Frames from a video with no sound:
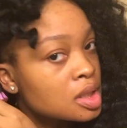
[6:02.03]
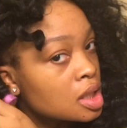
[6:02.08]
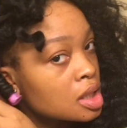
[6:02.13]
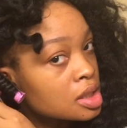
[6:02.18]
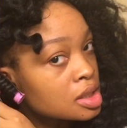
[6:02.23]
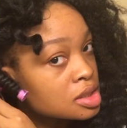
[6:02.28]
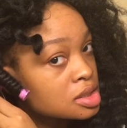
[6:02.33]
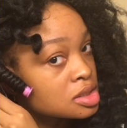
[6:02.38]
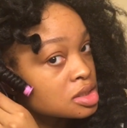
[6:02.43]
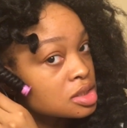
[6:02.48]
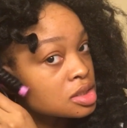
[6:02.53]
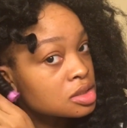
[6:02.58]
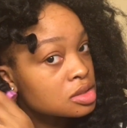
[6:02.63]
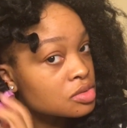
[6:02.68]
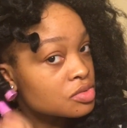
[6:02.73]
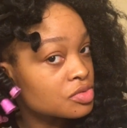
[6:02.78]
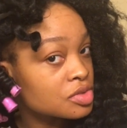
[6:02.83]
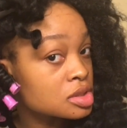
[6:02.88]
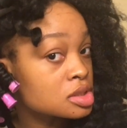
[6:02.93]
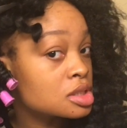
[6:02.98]
I can
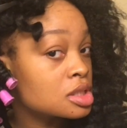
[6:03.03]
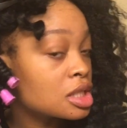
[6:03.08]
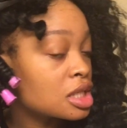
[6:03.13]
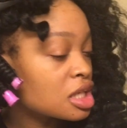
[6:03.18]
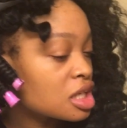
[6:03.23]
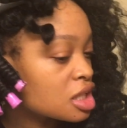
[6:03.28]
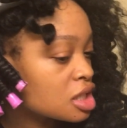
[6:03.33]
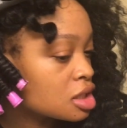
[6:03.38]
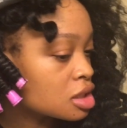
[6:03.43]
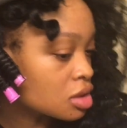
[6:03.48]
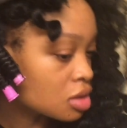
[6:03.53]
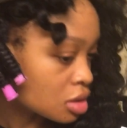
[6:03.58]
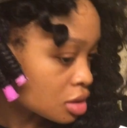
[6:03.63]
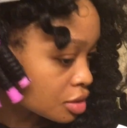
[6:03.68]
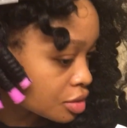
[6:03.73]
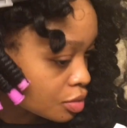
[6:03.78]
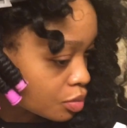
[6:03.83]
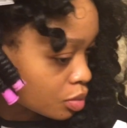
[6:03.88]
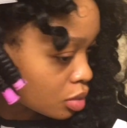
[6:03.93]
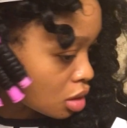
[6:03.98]
still feel the heat
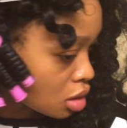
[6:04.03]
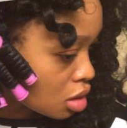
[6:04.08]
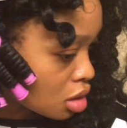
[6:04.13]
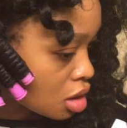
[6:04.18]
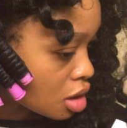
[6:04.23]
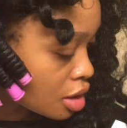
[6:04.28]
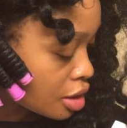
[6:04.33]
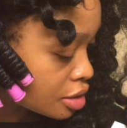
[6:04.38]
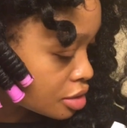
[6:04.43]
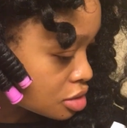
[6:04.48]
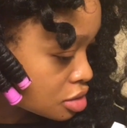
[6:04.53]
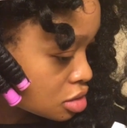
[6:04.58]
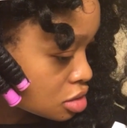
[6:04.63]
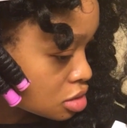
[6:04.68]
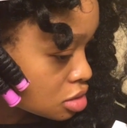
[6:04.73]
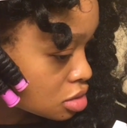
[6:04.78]
on the rods.